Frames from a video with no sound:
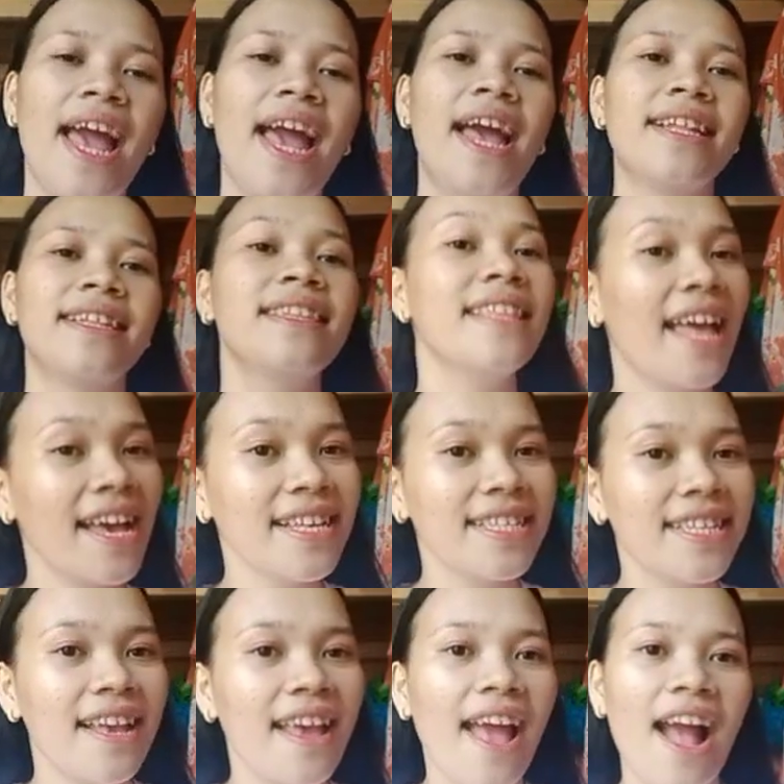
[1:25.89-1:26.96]
and
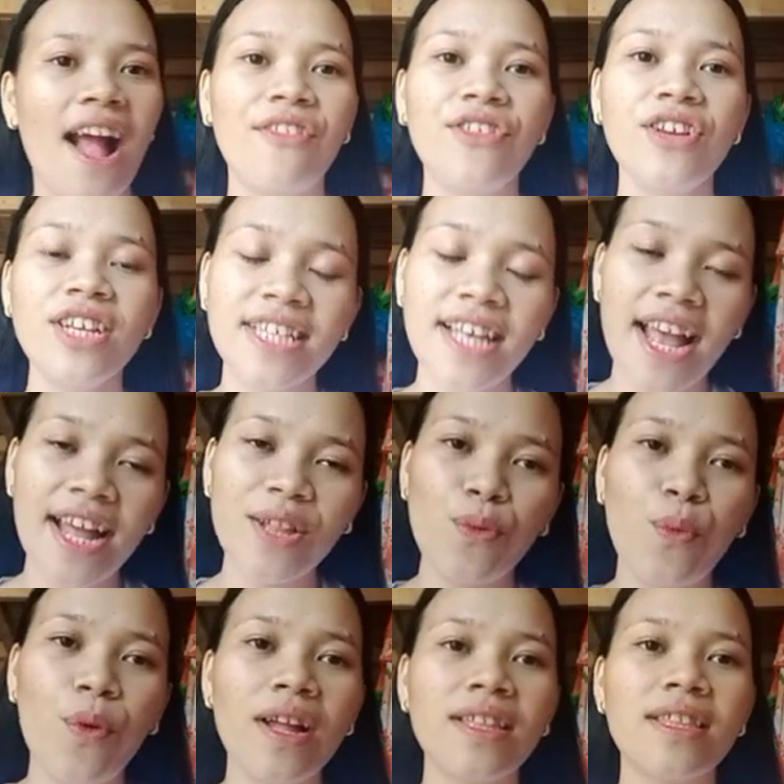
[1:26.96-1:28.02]
next, understand
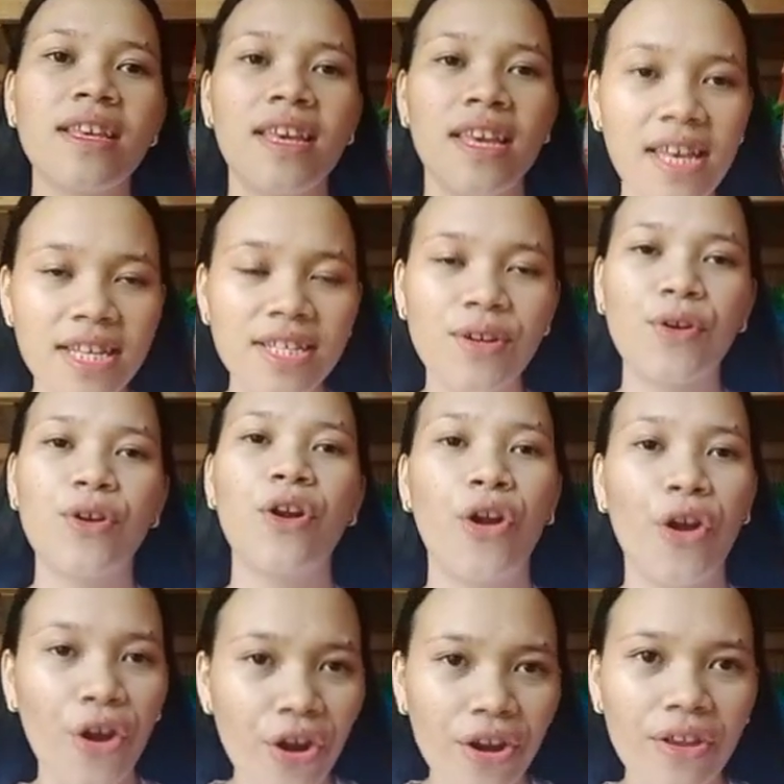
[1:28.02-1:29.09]
what his or
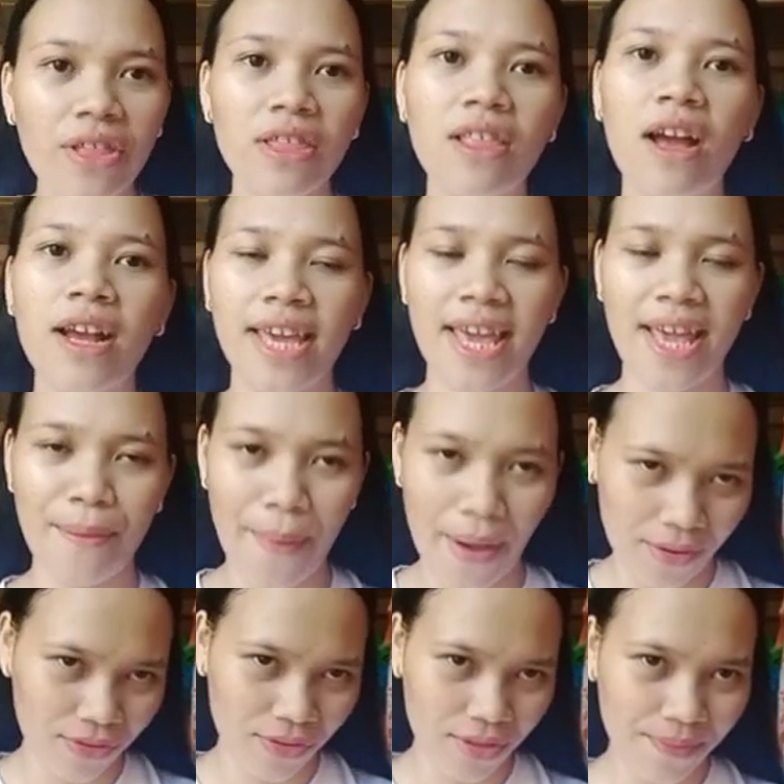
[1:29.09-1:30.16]
her talking about.